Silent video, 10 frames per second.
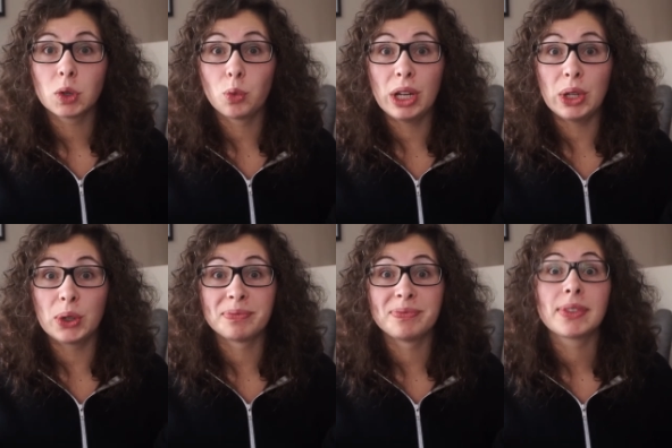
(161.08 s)

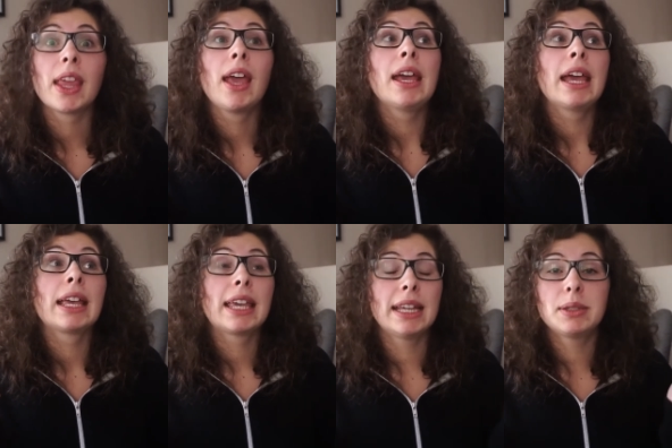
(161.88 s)
redo.
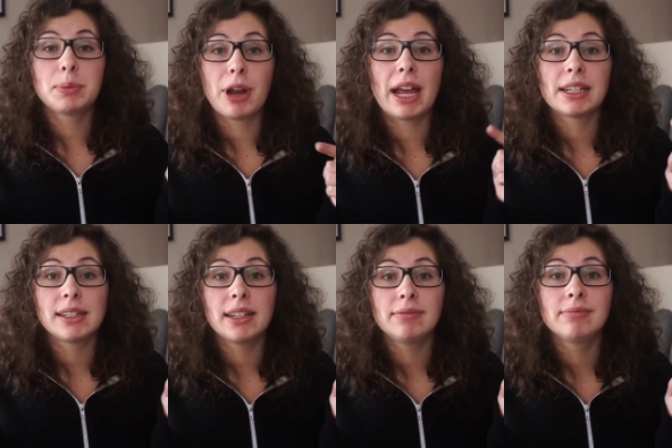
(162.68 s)
Kids
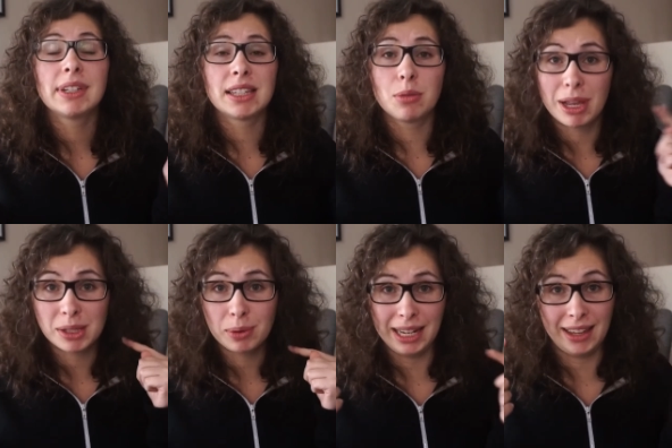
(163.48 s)
practicing is the
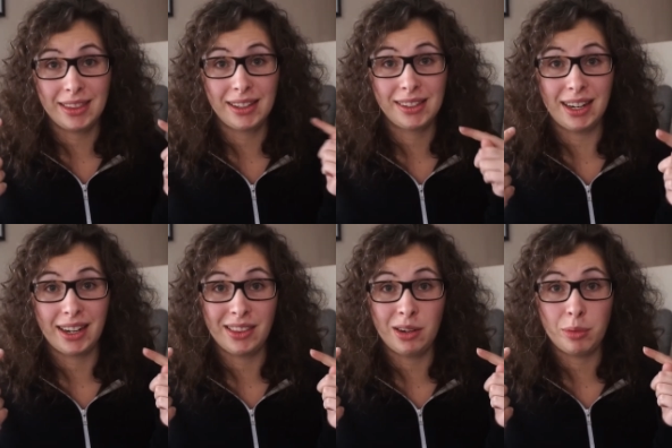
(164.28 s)
best way to get things
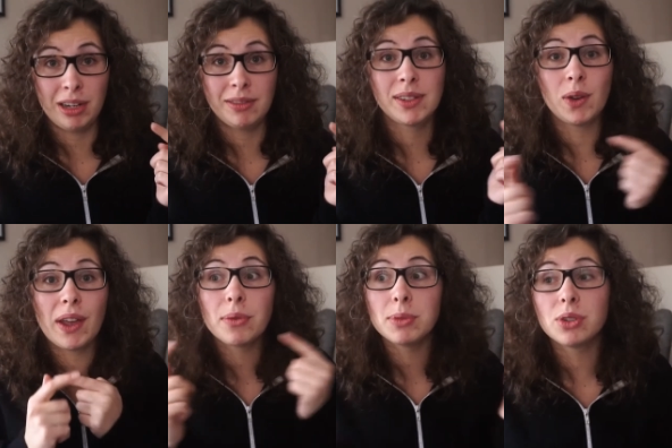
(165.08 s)
stuck in their brain. So
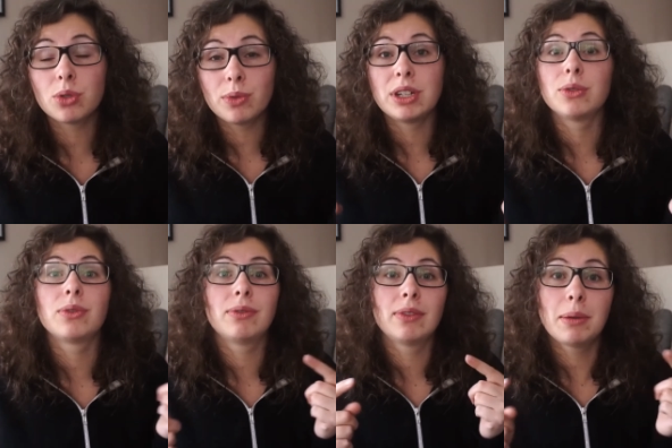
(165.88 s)
get them to do a redo.
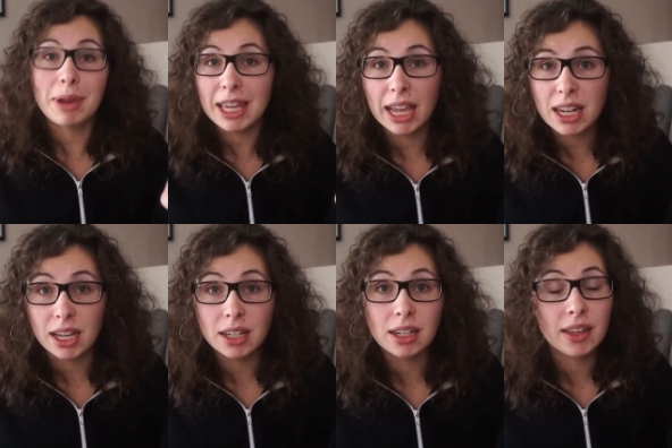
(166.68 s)
They might hate
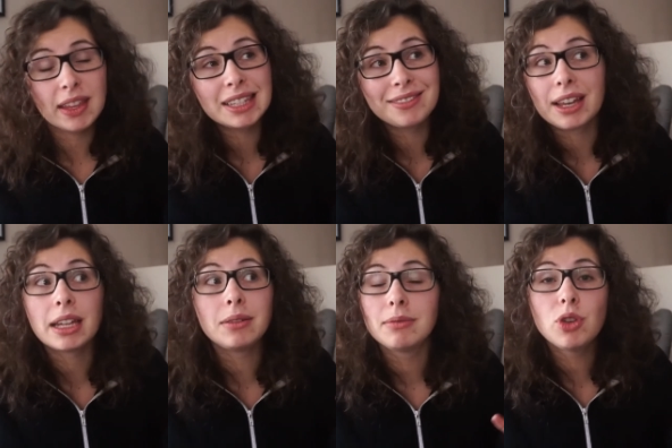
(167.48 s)
it, and that's
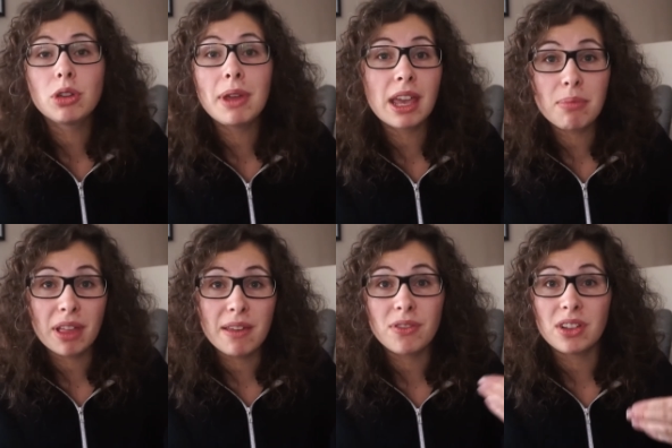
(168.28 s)
fine. You can make it
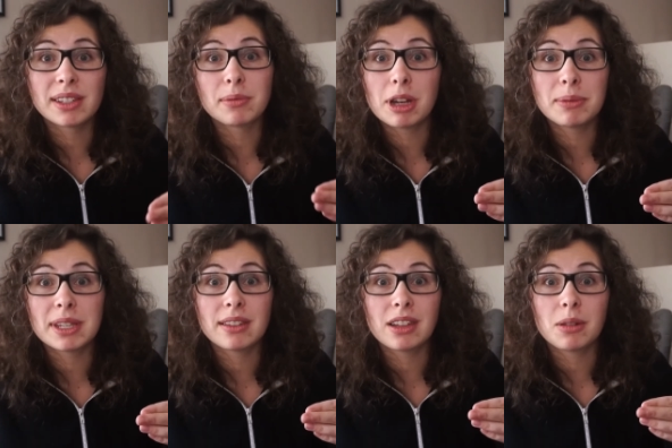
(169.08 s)
playful, and sometimes
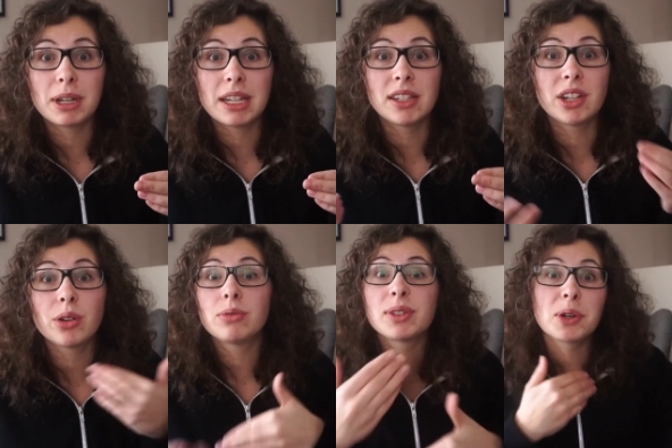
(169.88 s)
it's a little bit
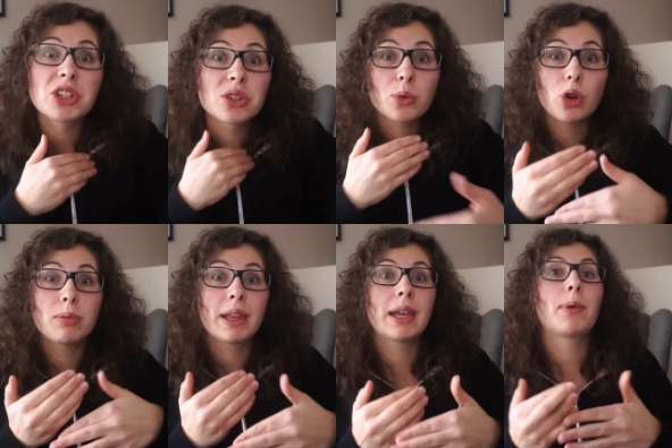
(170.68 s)
easier. Switch the role
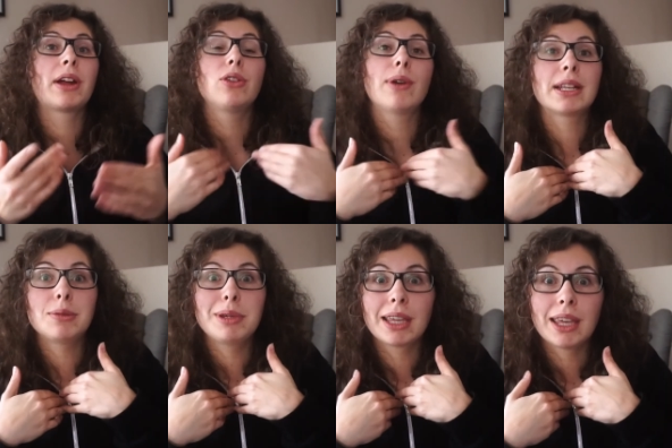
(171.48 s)
play where you get
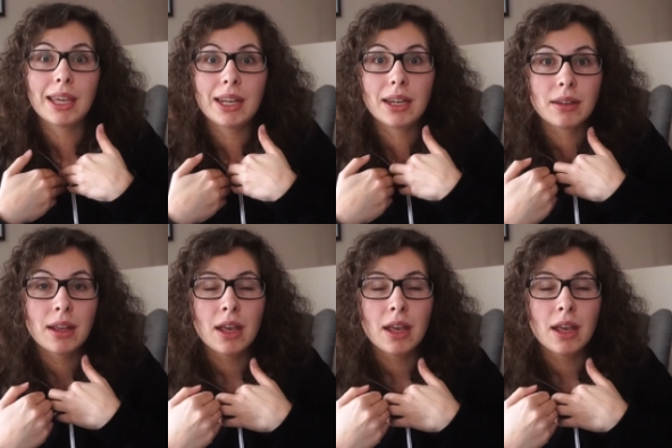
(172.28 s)
to be the kid, and